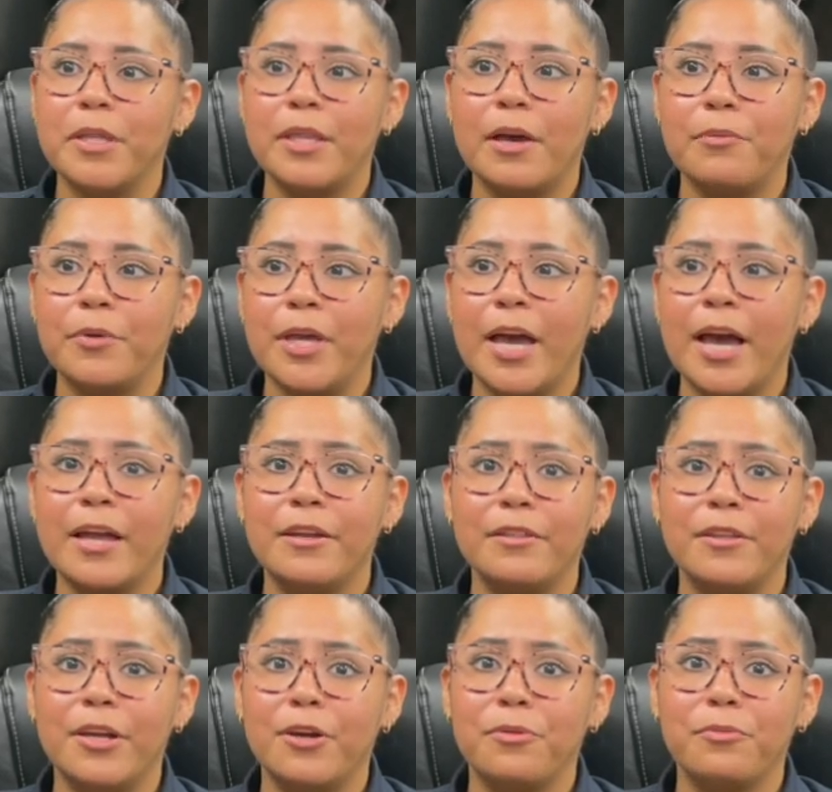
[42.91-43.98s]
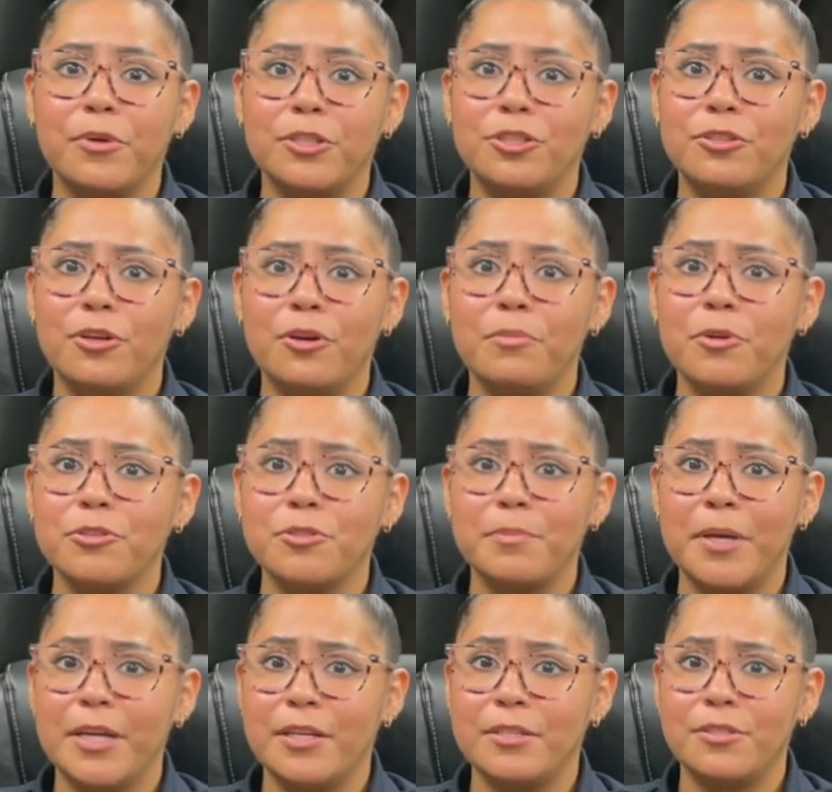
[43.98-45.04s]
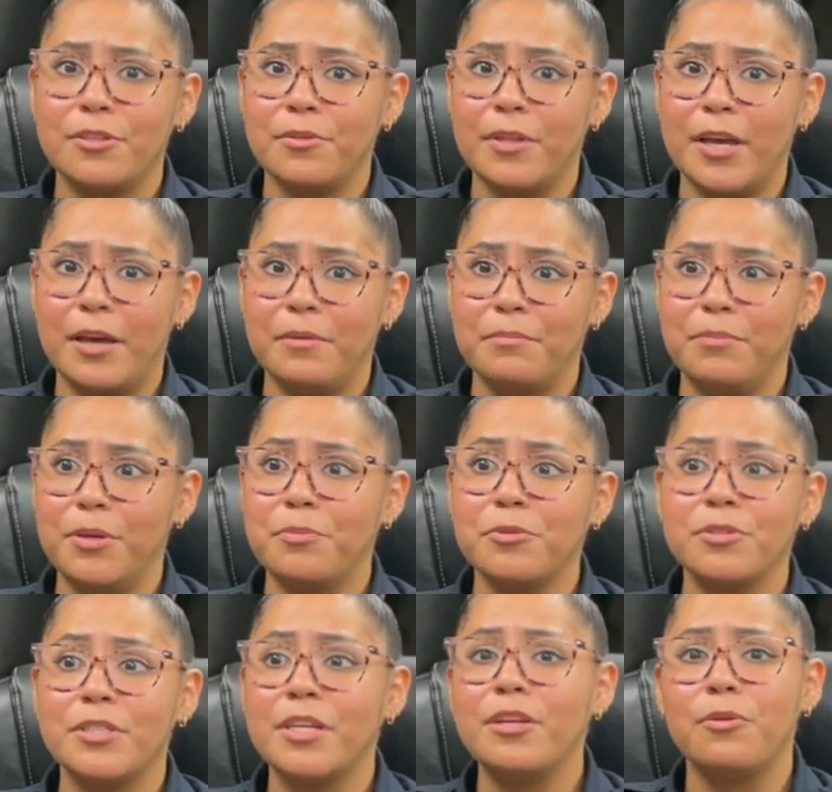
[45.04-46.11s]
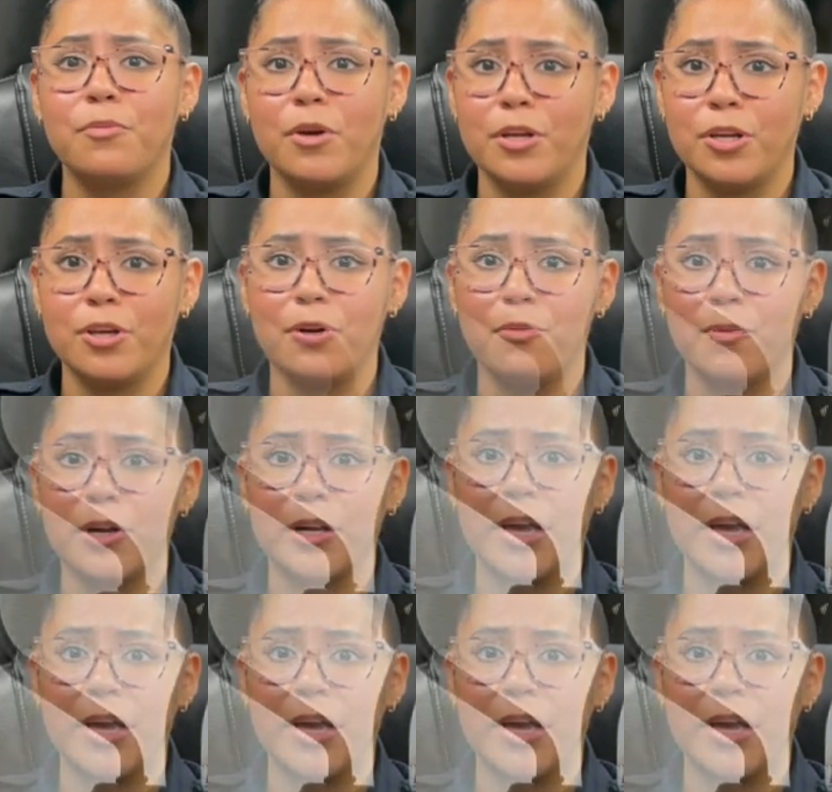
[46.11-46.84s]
that we had in there, which almost made it so that people didn't want to go work